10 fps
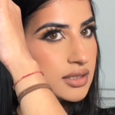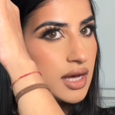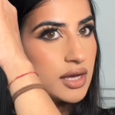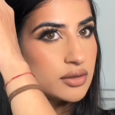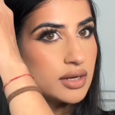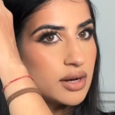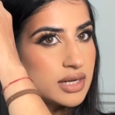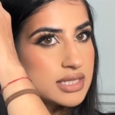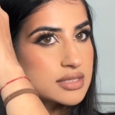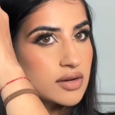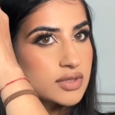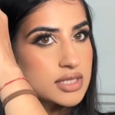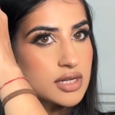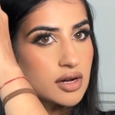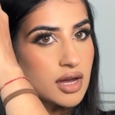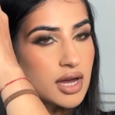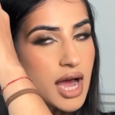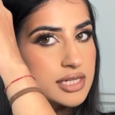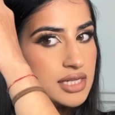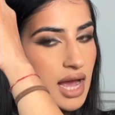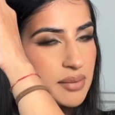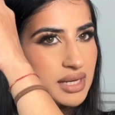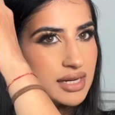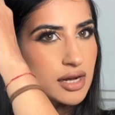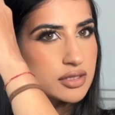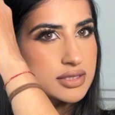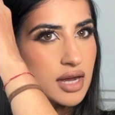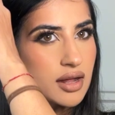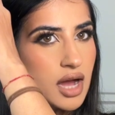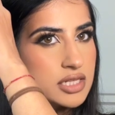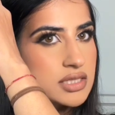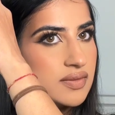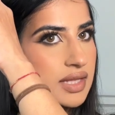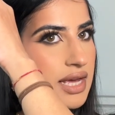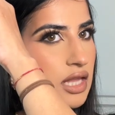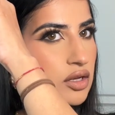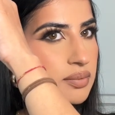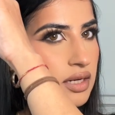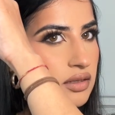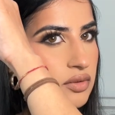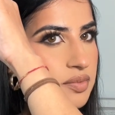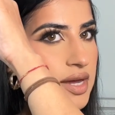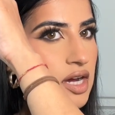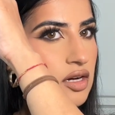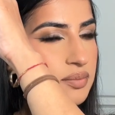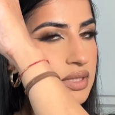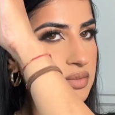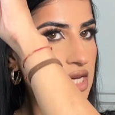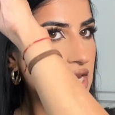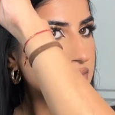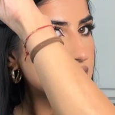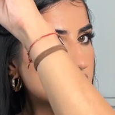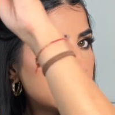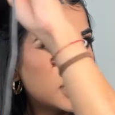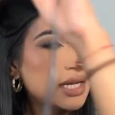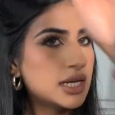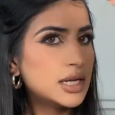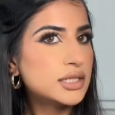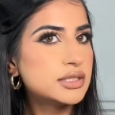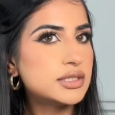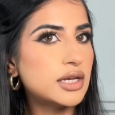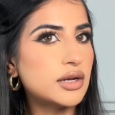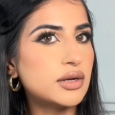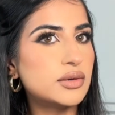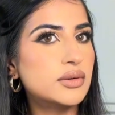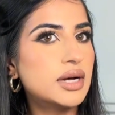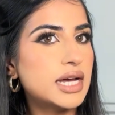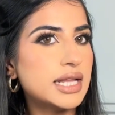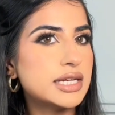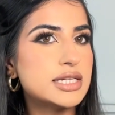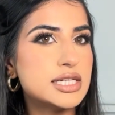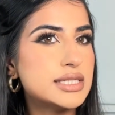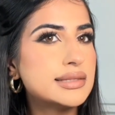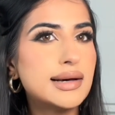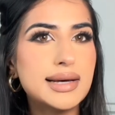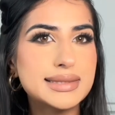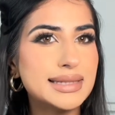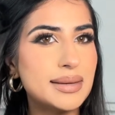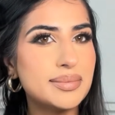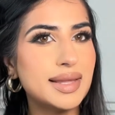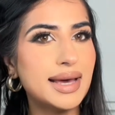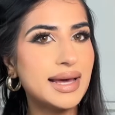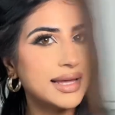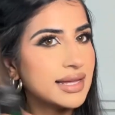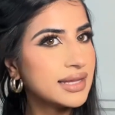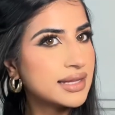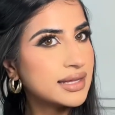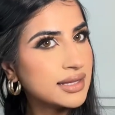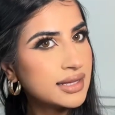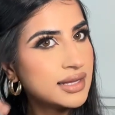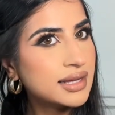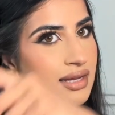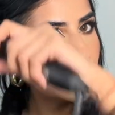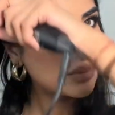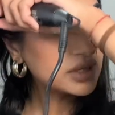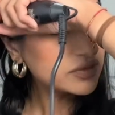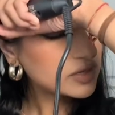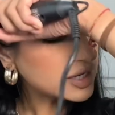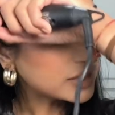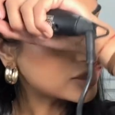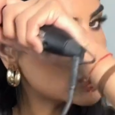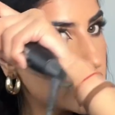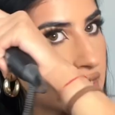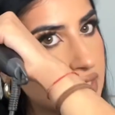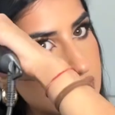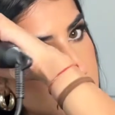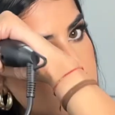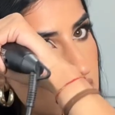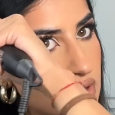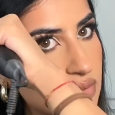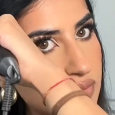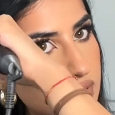I don't know how I discovered this haircut. I mean hairstyle. I just feel like I look better with my hair up sometimes. So I like to just toss it up there whenever I get the chance to,